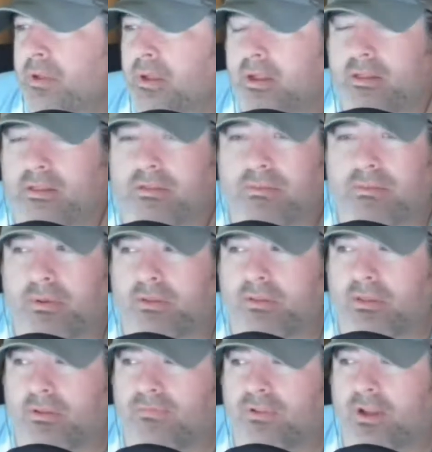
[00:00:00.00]
play it. It's
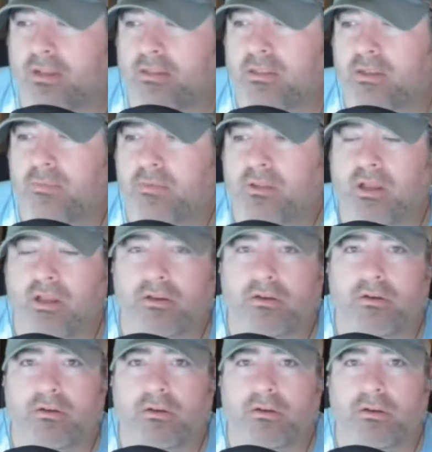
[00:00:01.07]
basically a flight
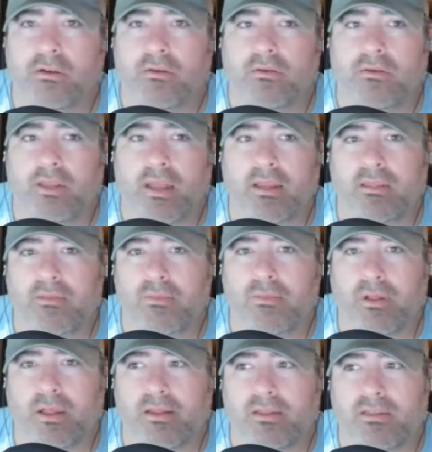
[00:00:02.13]
simulator. It takes
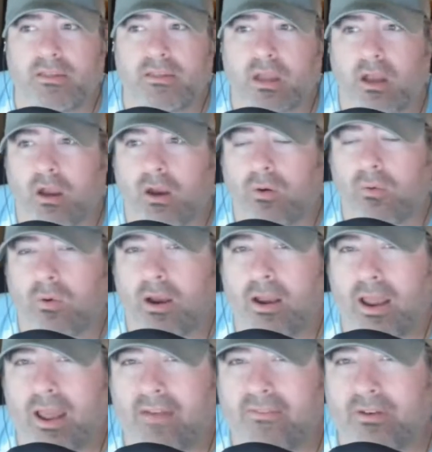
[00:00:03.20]
place
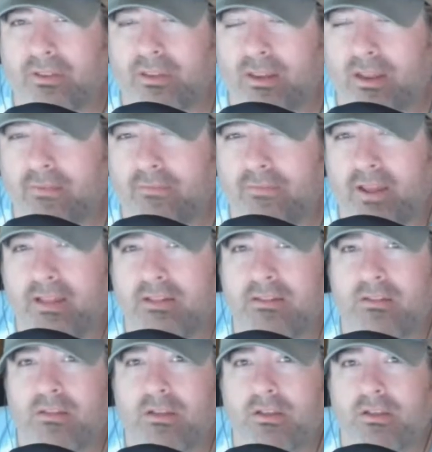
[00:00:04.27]
right after the
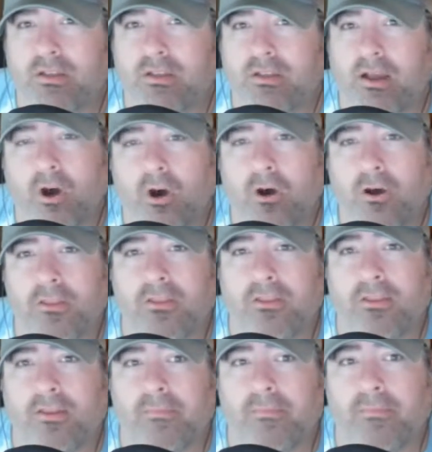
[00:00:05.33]
events on
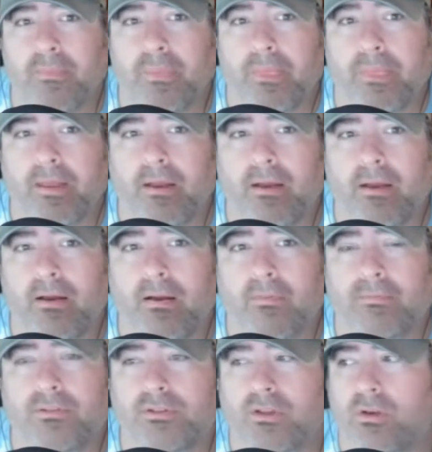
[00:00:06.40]
Hoth.
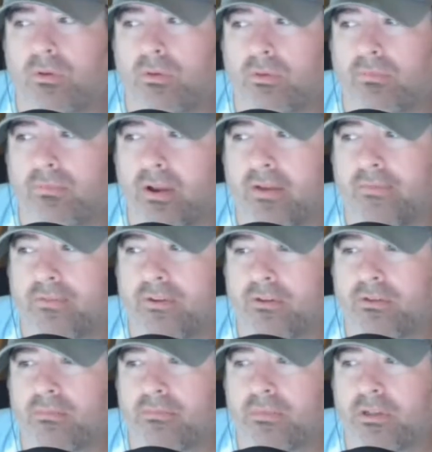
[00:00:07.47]
So the very
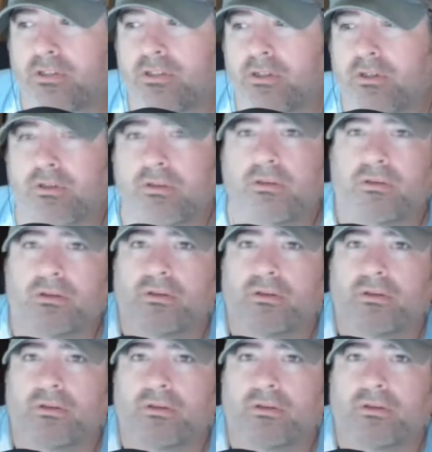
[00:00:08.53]
first mission,